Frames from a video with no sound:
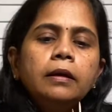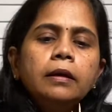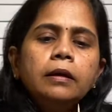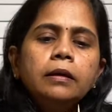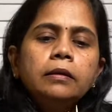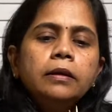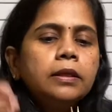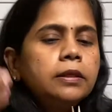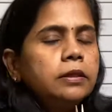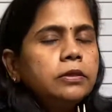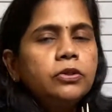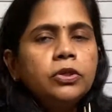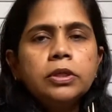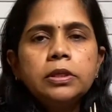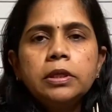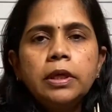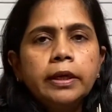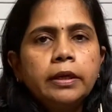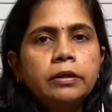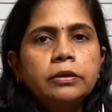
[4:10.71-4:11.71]
This is just
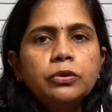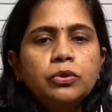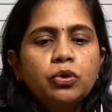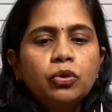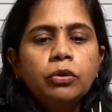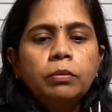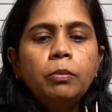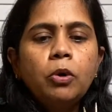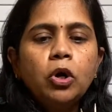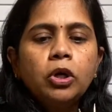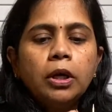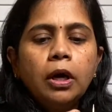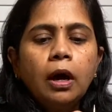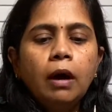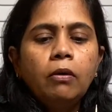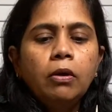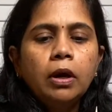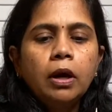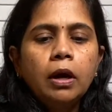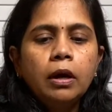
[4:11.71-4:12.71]
like a store-bought
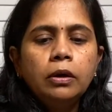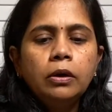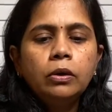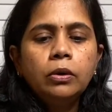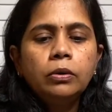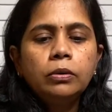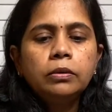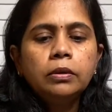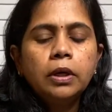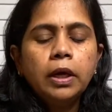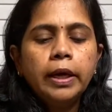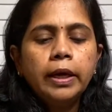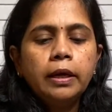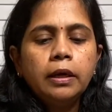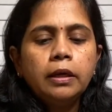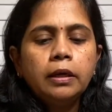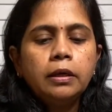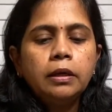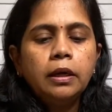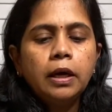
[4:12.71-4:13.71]
avocado,
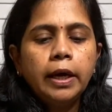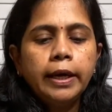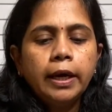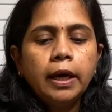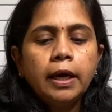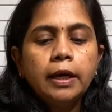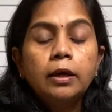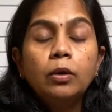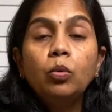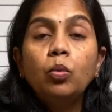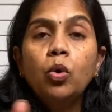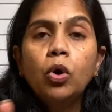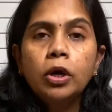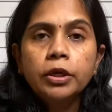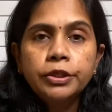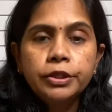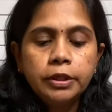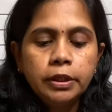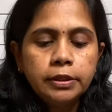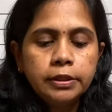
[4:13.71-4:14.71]
and I kind of
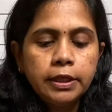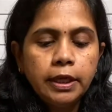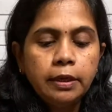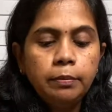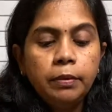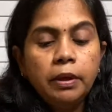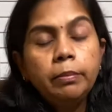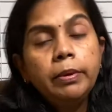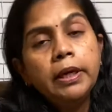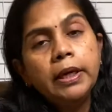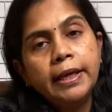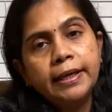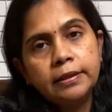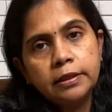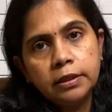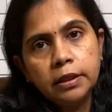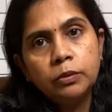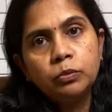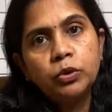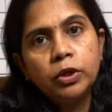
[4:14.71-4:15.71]
washed the seed. Maybe next
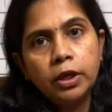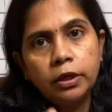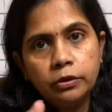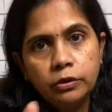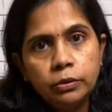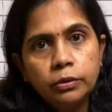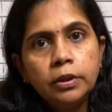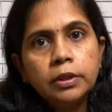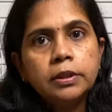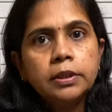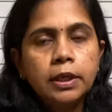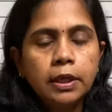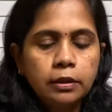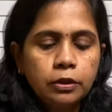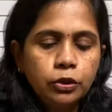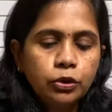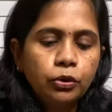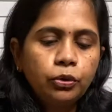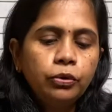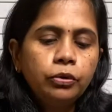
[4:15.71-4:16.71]
time when I do this, I'll
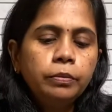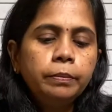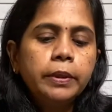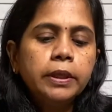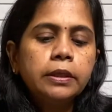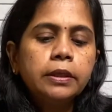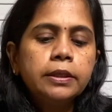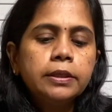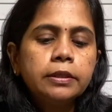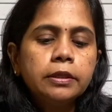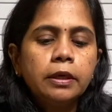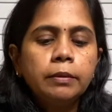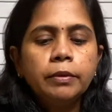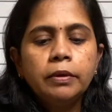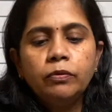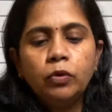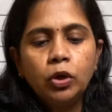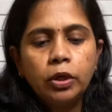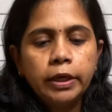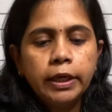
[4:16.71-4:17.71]
show you, but this time I've
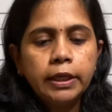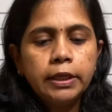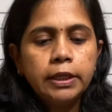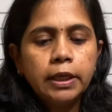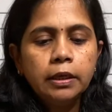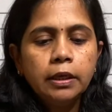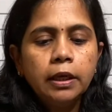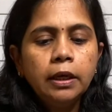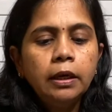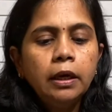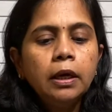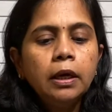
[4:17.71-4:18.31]
already done it.